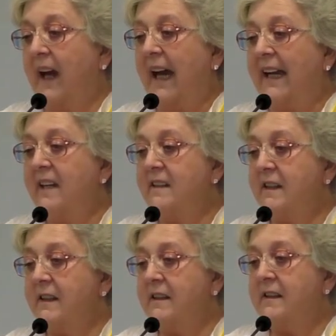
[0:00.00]
I guess
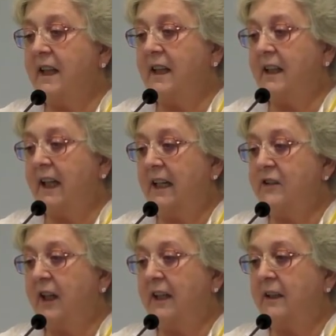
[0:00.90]
in this day and
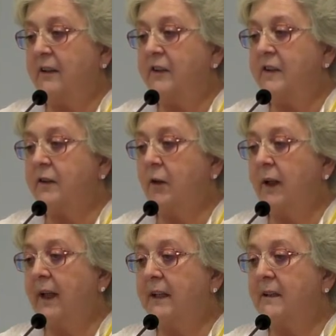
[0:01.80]
age, I can just go
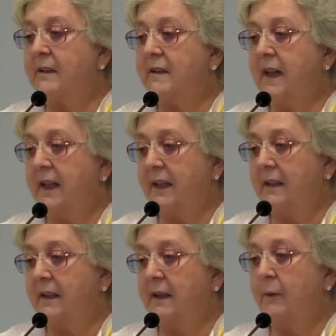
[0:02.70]
ahead and say
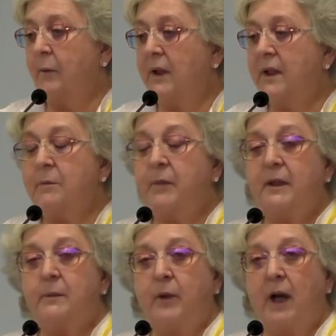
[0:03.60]
it, that one of the
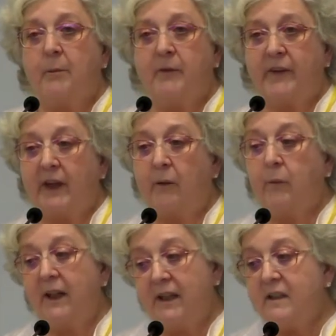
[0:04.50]
big problems, and I
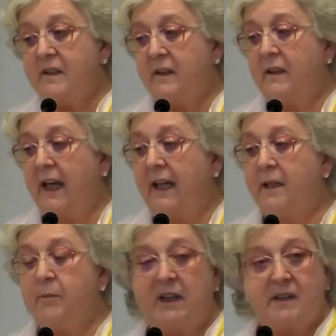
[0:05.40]
read this in
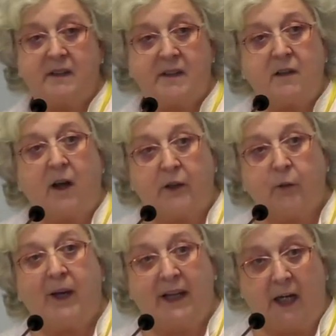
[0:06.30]
Annie Besant's
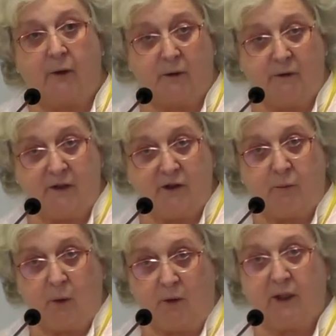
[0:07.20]
autobiography, she
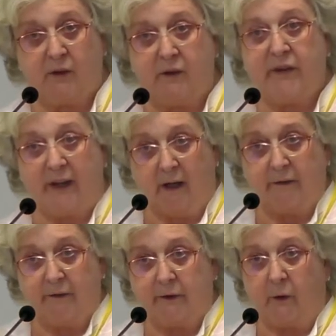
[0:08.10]
wrote it
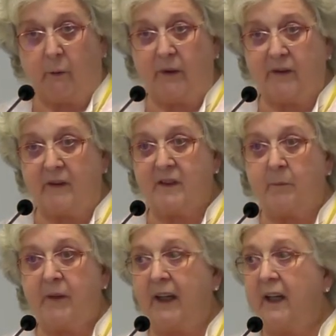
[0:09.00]
herself, so it wasn't
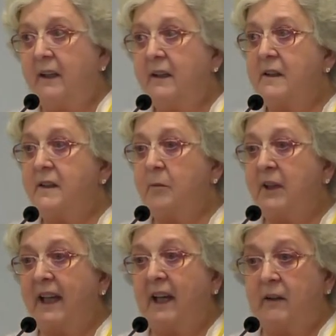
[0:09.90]
something
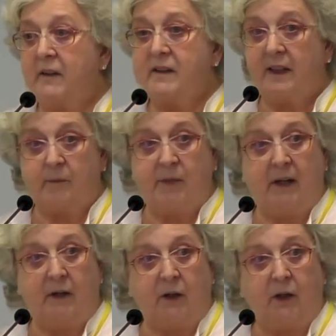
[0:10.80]
somebody else said
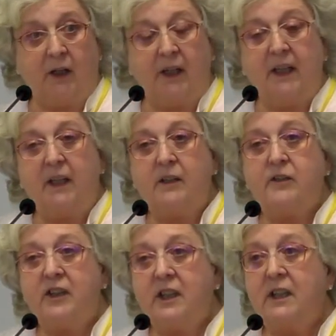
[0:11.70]
about her.
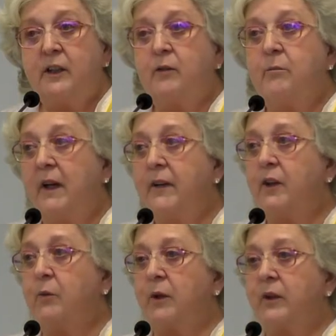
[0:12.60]
She and her
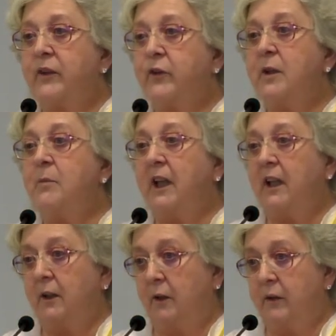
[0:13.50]
mother were extremely
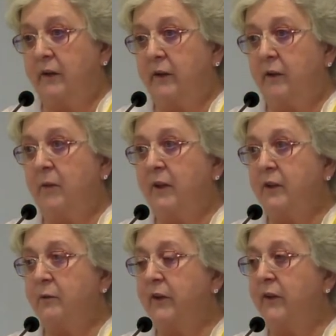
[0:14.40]
close. Her
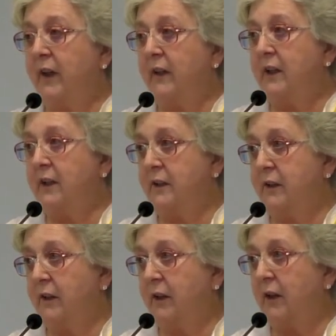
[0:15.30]
mother was very good
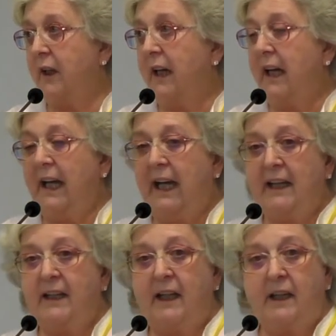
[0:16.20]
to her,
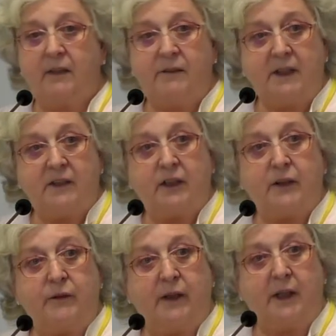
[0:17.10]
and they loved each
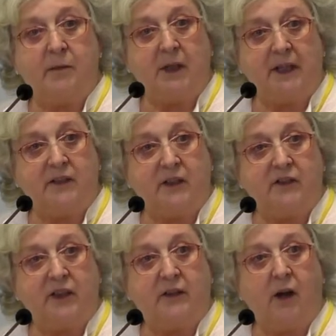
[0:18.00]
very much, and
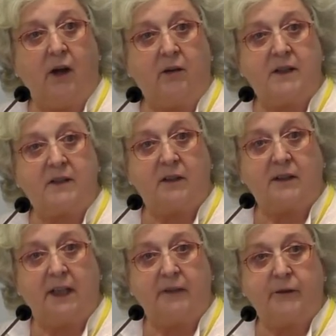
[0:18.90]
she always
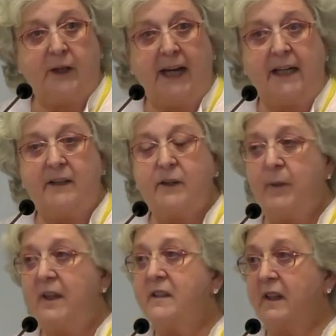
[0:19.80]
looked out for Annie's
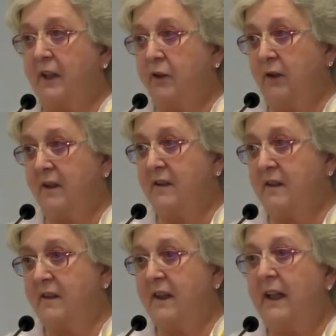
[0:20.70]
best
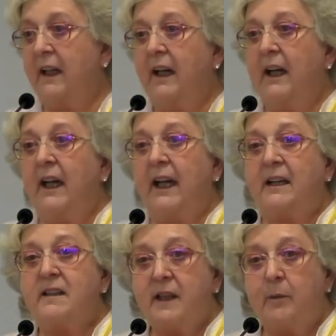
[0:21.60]
interests,
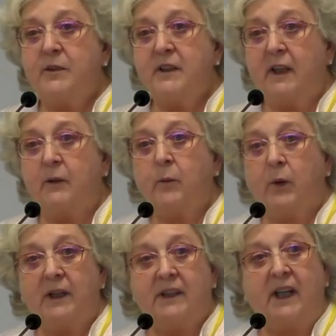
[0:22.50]
except in
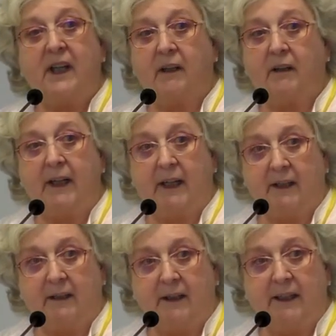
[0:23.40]
one
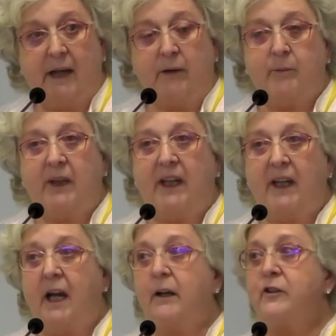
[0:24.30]
area, and that would
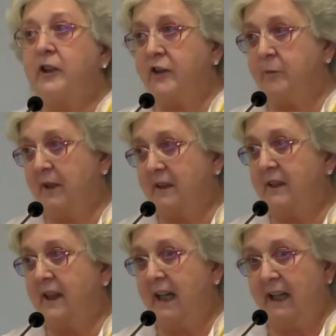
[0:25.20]
be our judgment
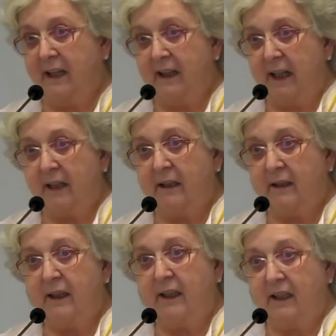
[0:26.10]
today, I think,
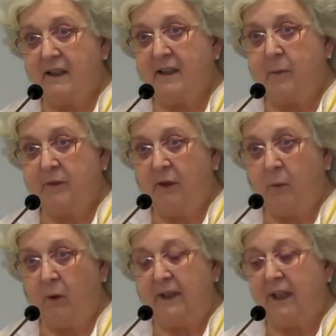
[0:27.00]
that except
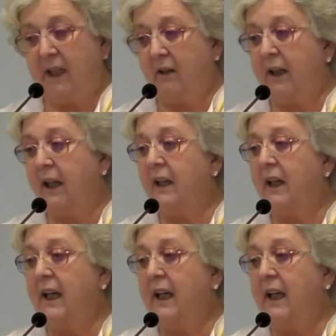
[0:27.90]
in one area.